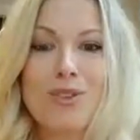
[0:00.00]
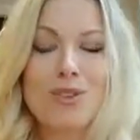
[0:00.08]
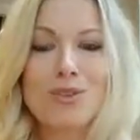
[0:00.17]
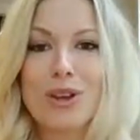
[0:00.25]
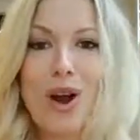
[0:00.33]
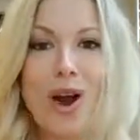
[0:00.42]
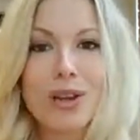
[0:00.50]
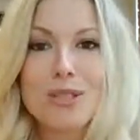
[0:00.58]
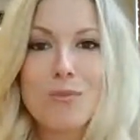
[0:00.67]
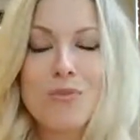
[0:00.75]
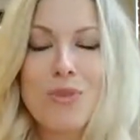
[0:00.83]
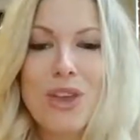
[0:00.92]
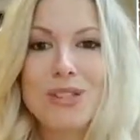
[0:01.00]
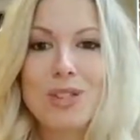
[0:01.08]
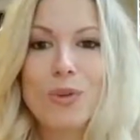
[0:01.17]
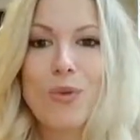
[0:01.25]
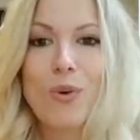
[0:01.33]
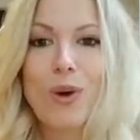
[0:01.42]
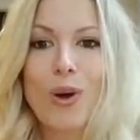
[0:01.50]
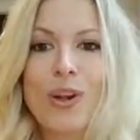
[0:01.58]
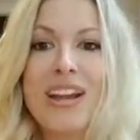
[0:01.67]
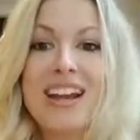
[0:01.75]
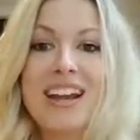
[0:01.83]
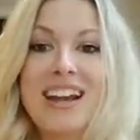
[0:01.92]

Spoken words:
They're doing awesome things in the world.